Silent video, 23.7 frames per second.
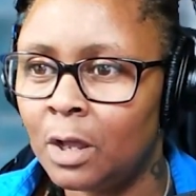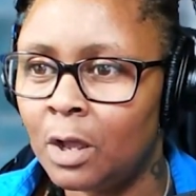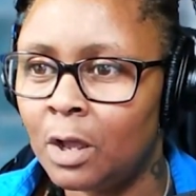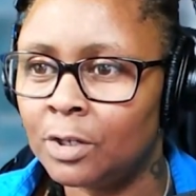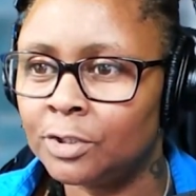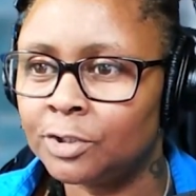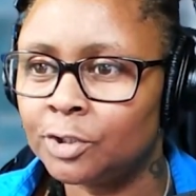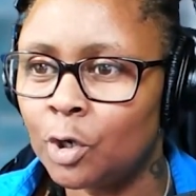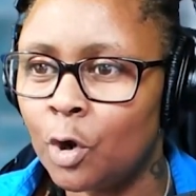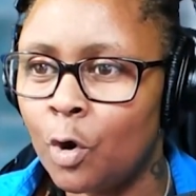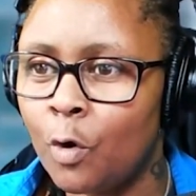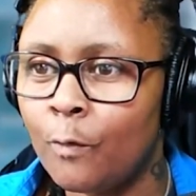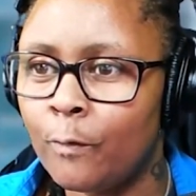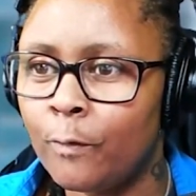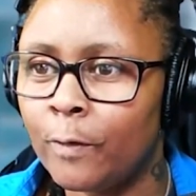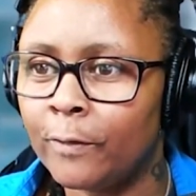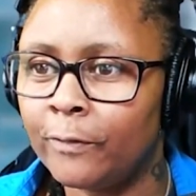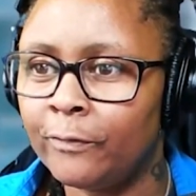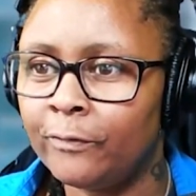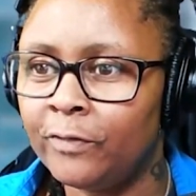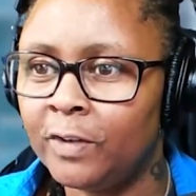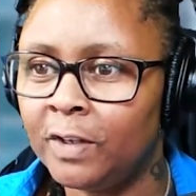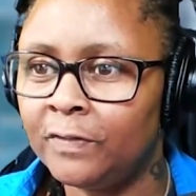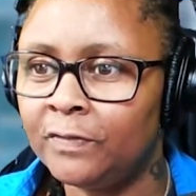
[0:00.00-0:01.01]
lost over
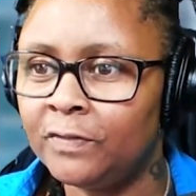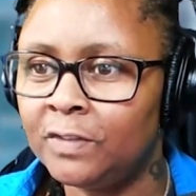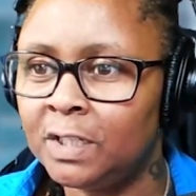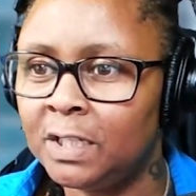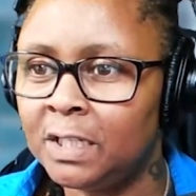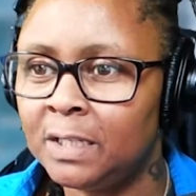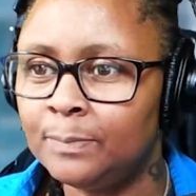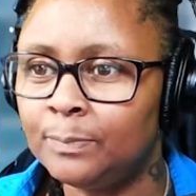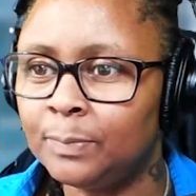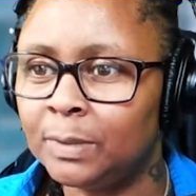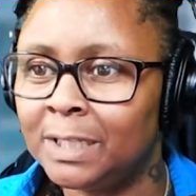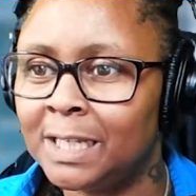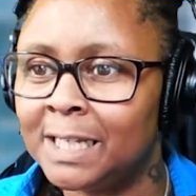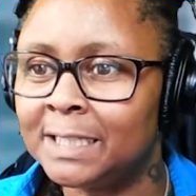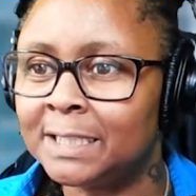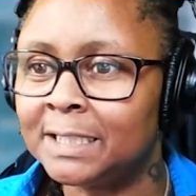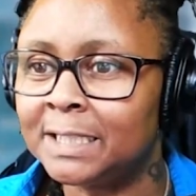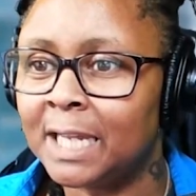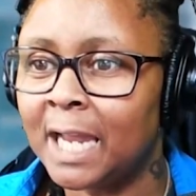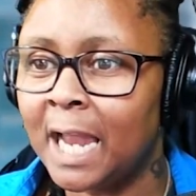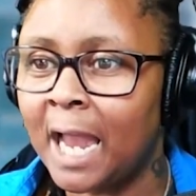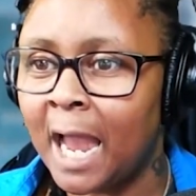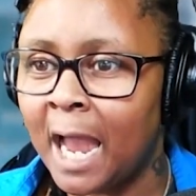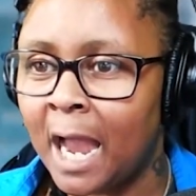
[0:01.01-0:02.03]
50
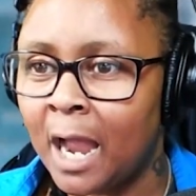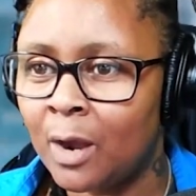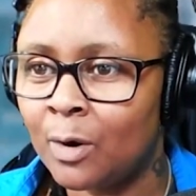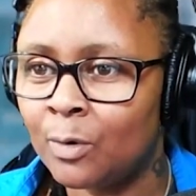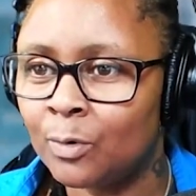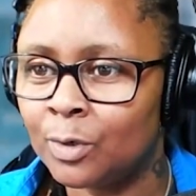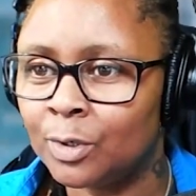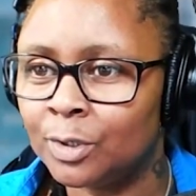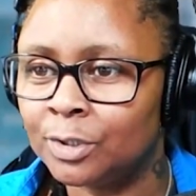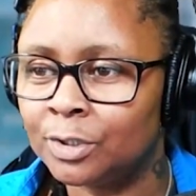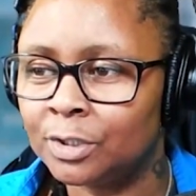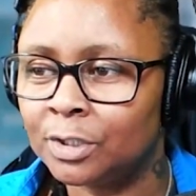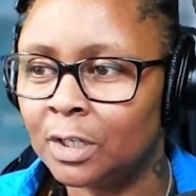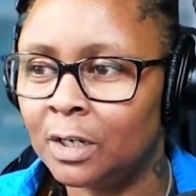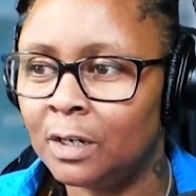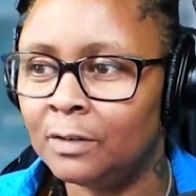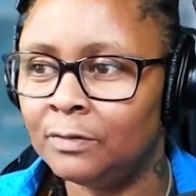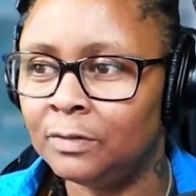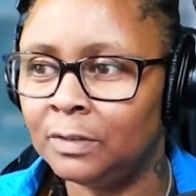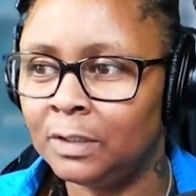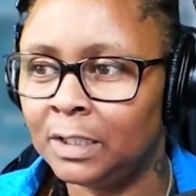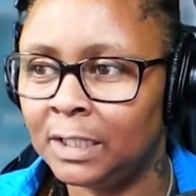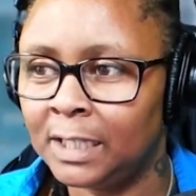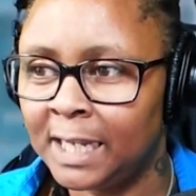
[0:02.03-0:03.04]
plus hours
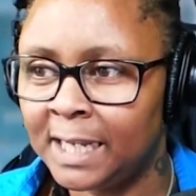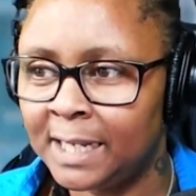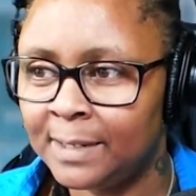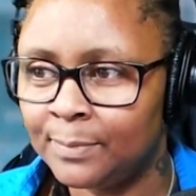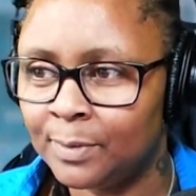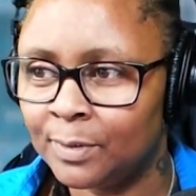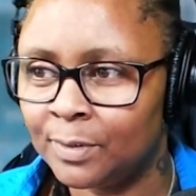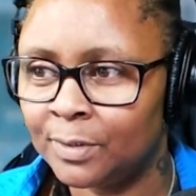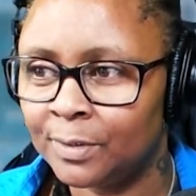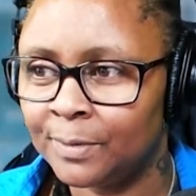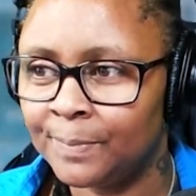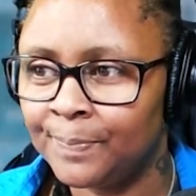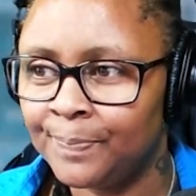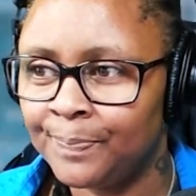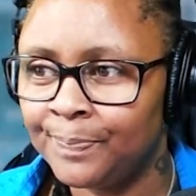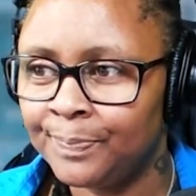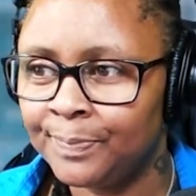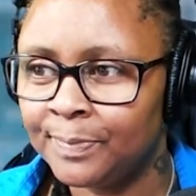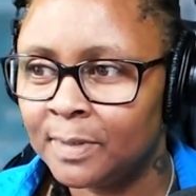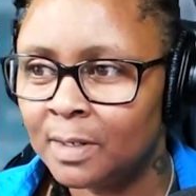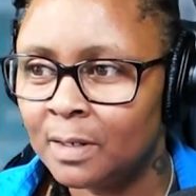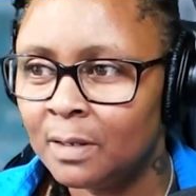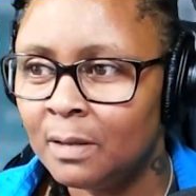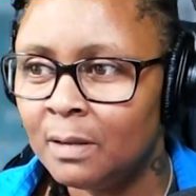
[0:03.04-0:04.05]
of labor
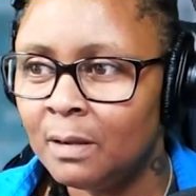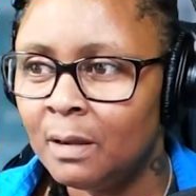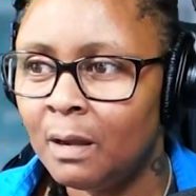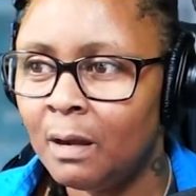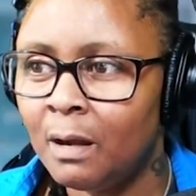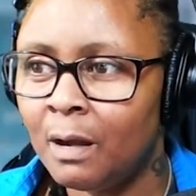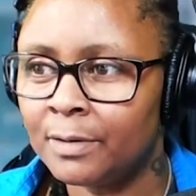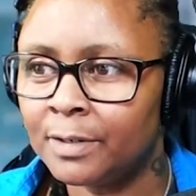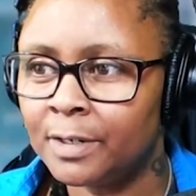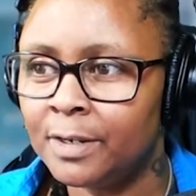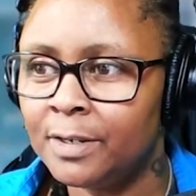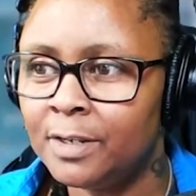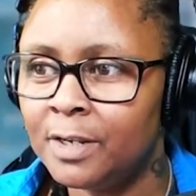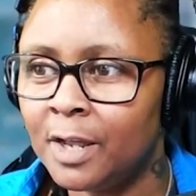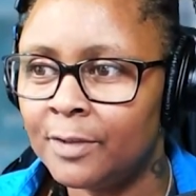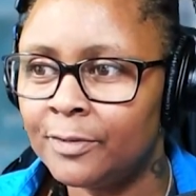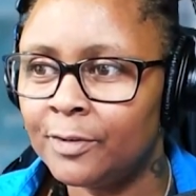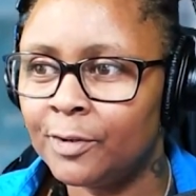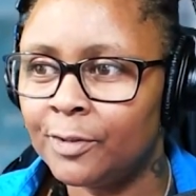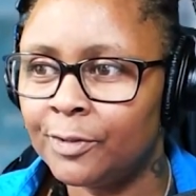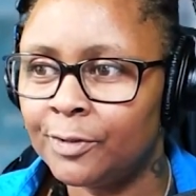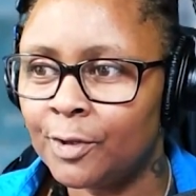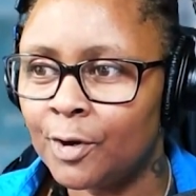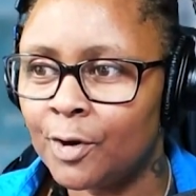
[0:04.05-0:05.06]
on
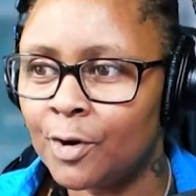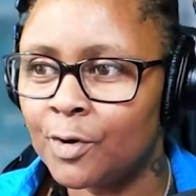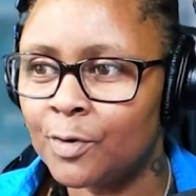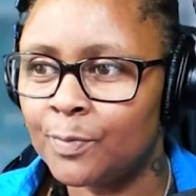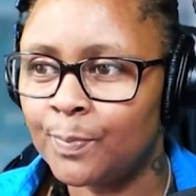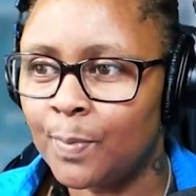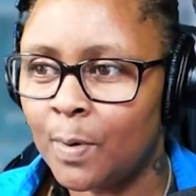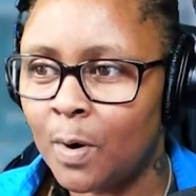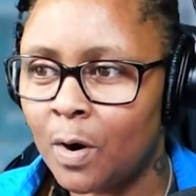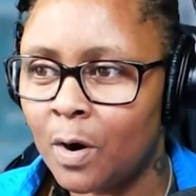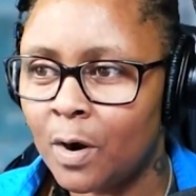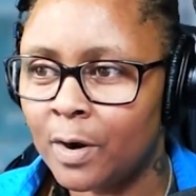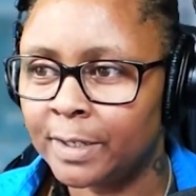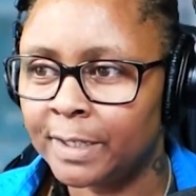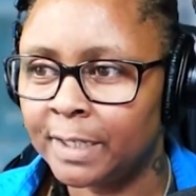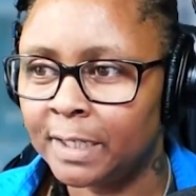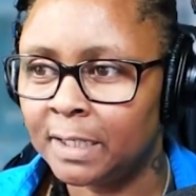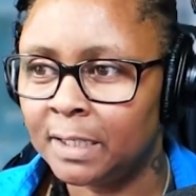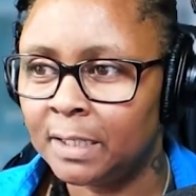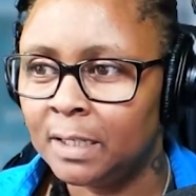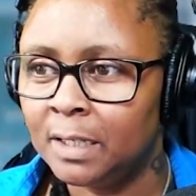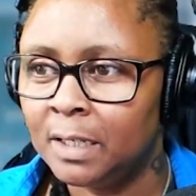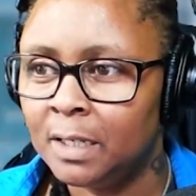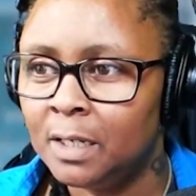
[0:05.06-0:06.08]
another third
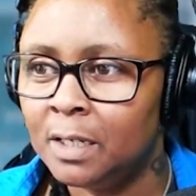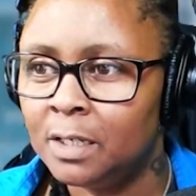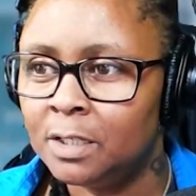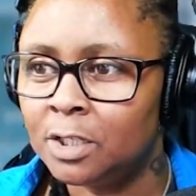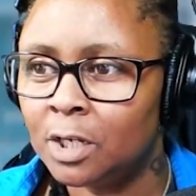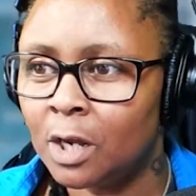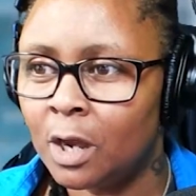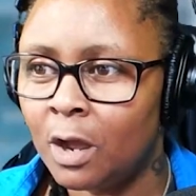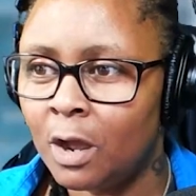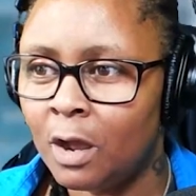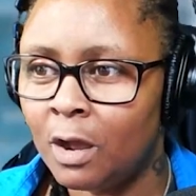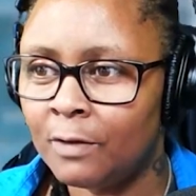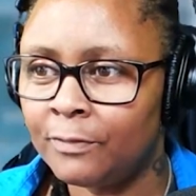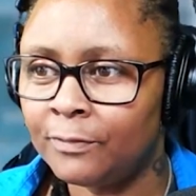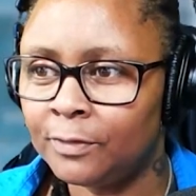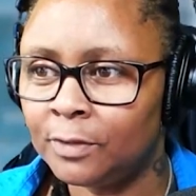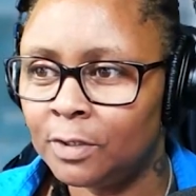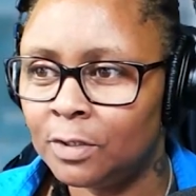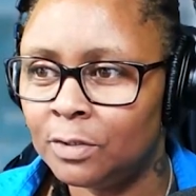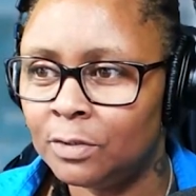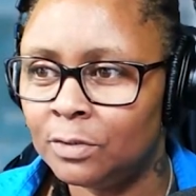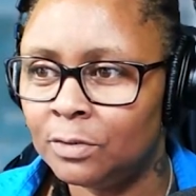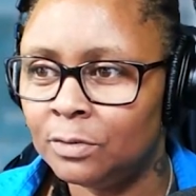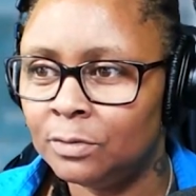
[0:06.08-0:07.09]
party to
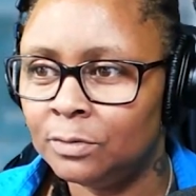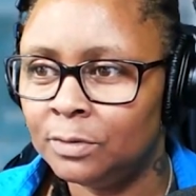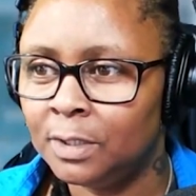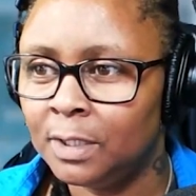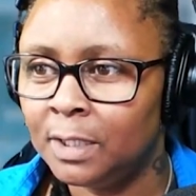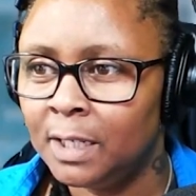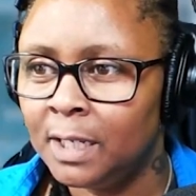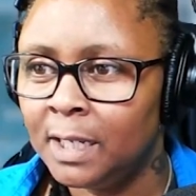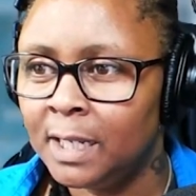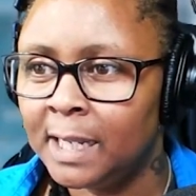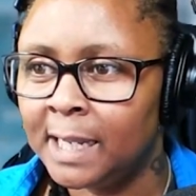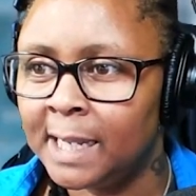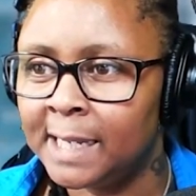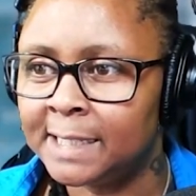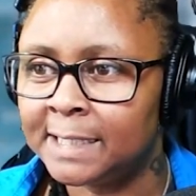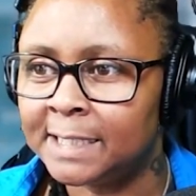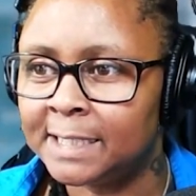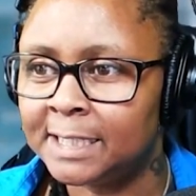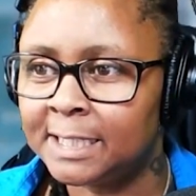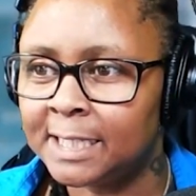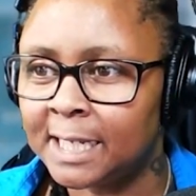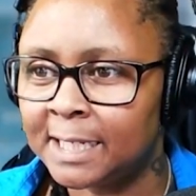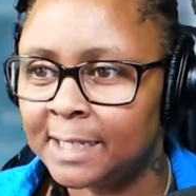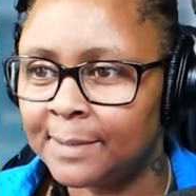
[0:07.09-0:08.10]
offload and
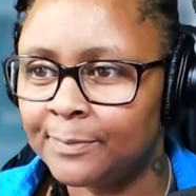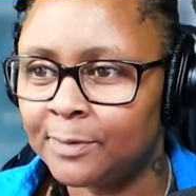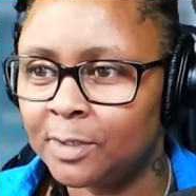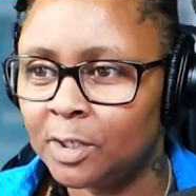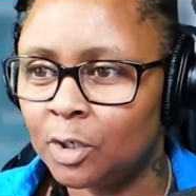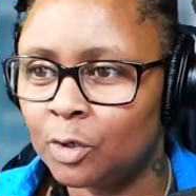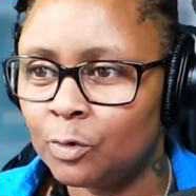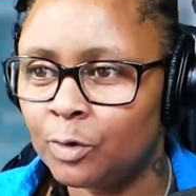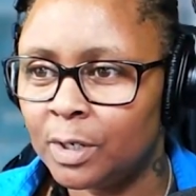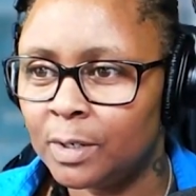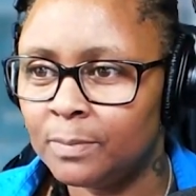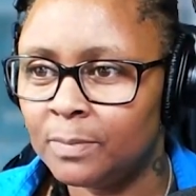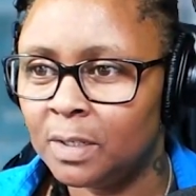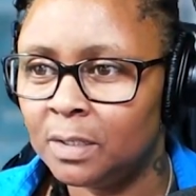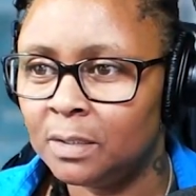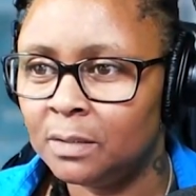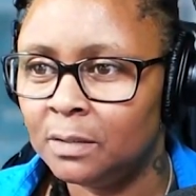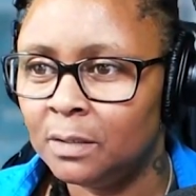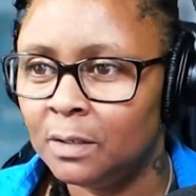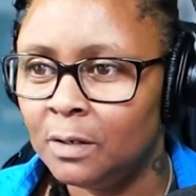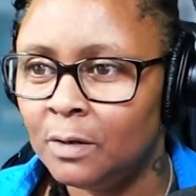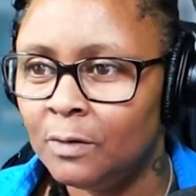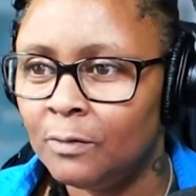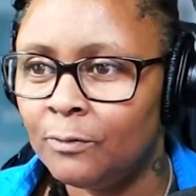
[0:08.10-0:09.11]
set up the
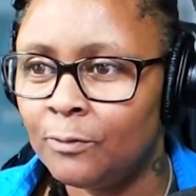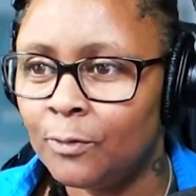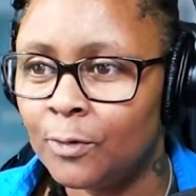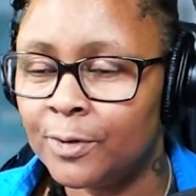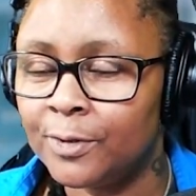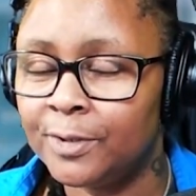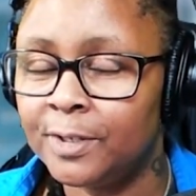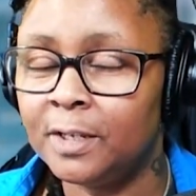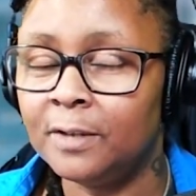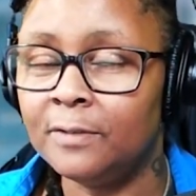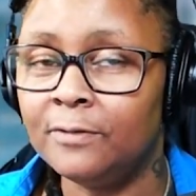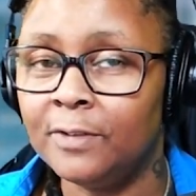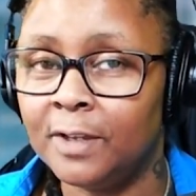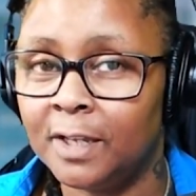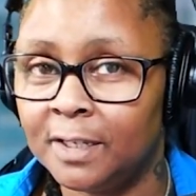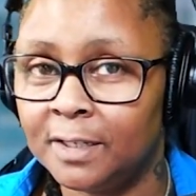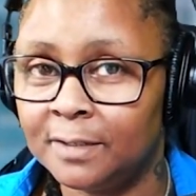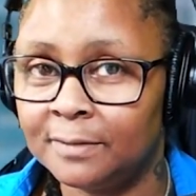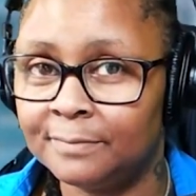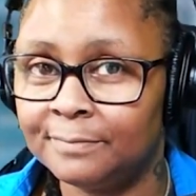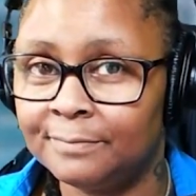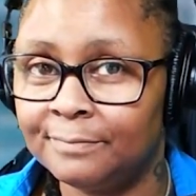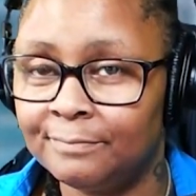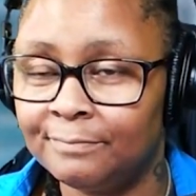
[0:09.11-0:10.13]
equipment for the
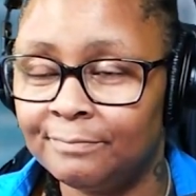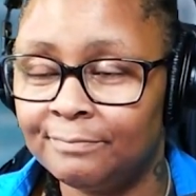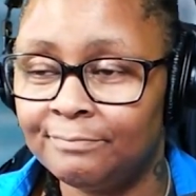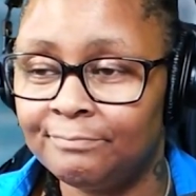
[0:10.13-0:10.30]
event.